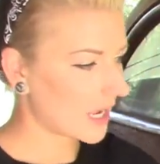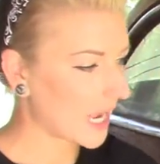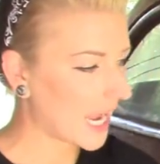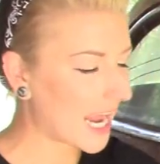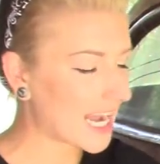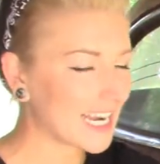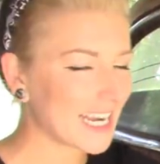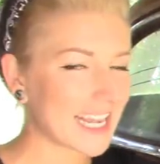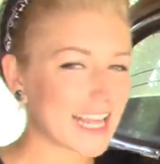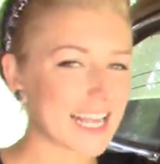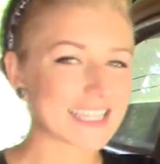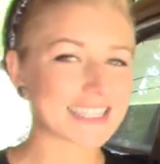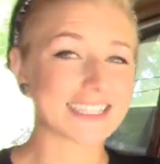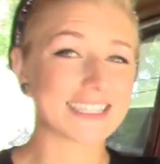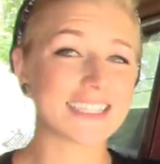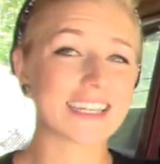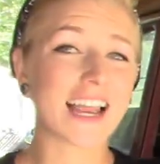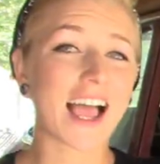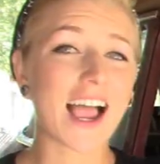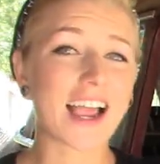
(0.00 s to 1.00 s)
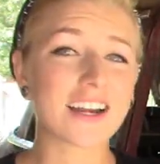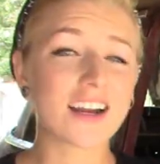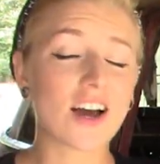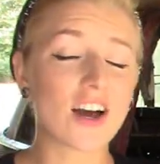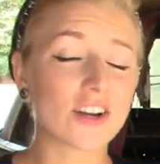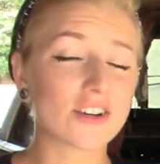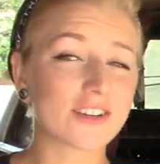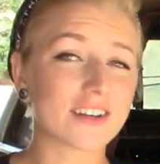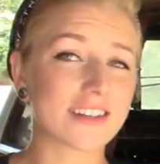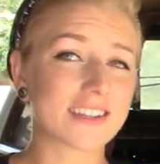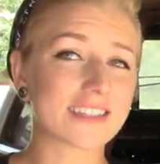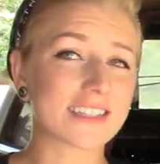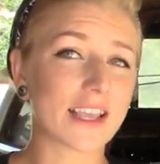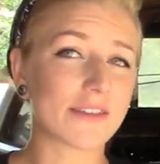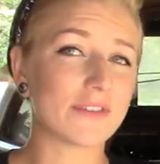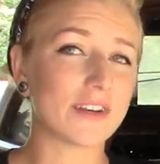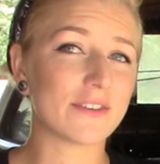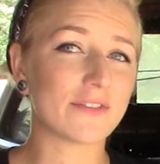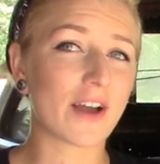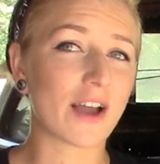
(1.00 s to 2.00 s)
and it has
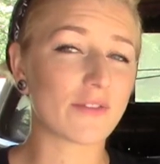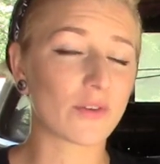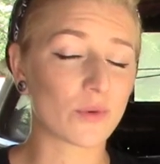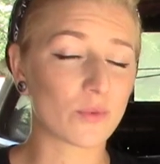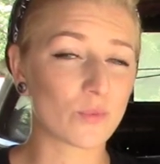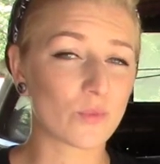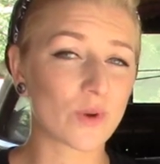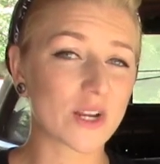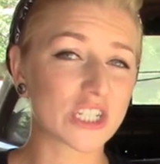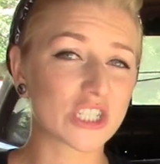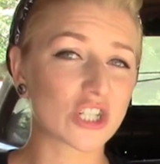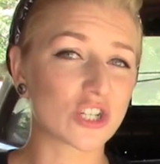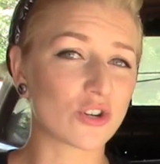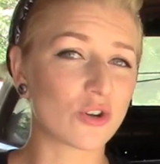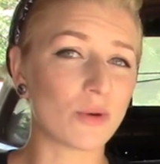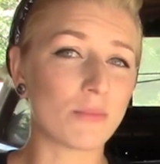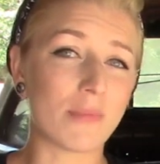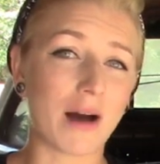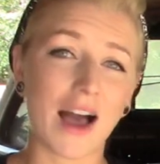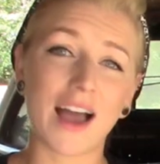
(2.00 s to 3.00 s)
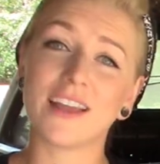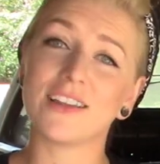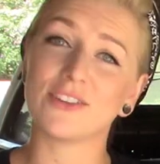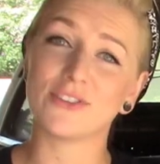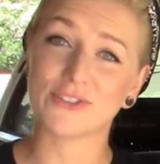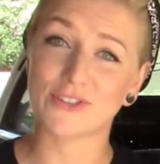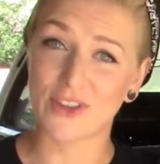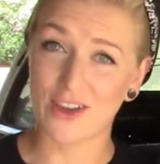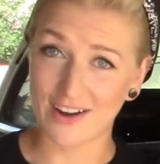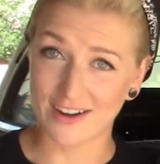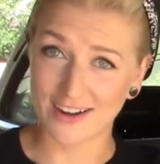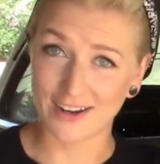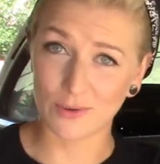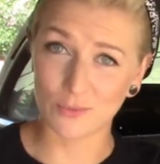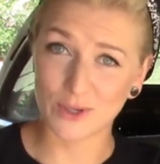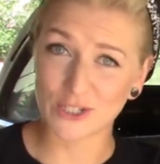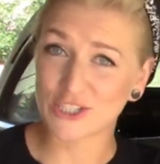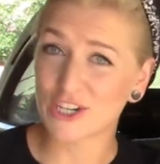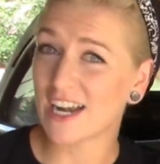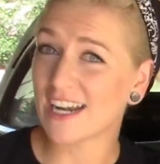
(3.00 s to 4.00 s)
975 original miles on it,
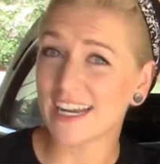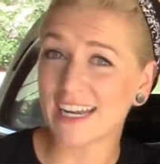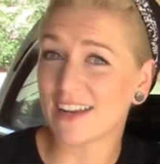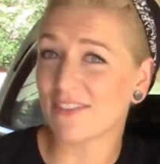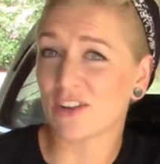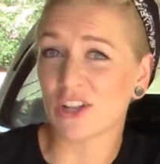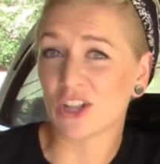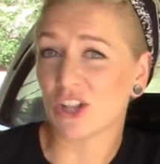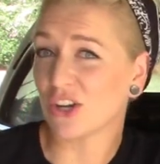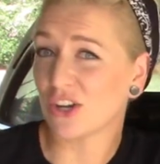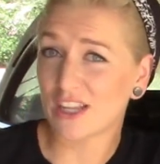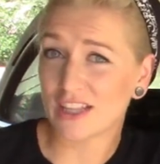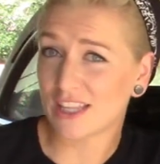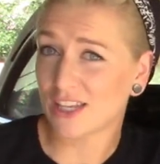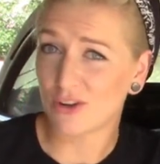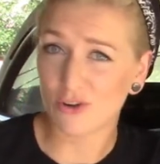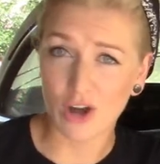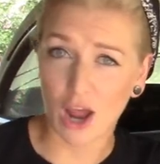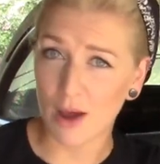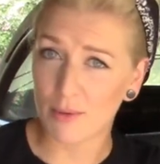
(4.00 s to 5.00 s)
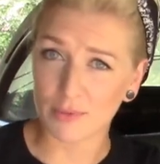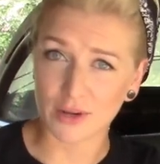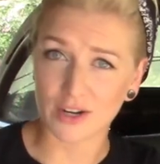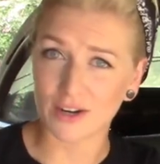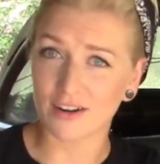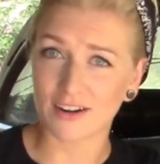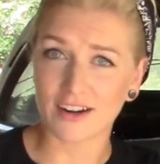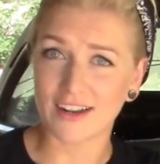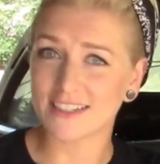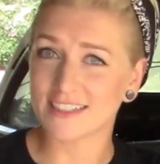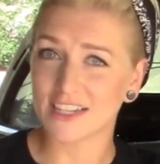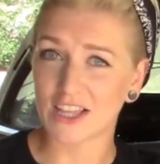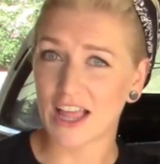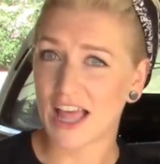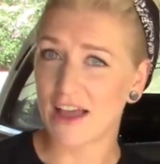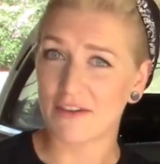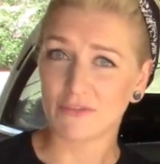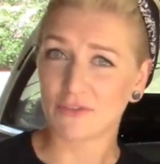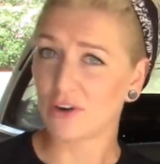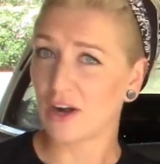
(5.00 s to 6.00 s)
which I didn't even look at the odometer until
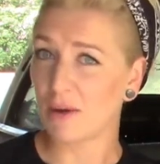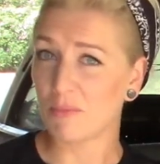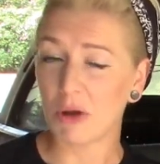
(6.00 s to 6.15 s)
after I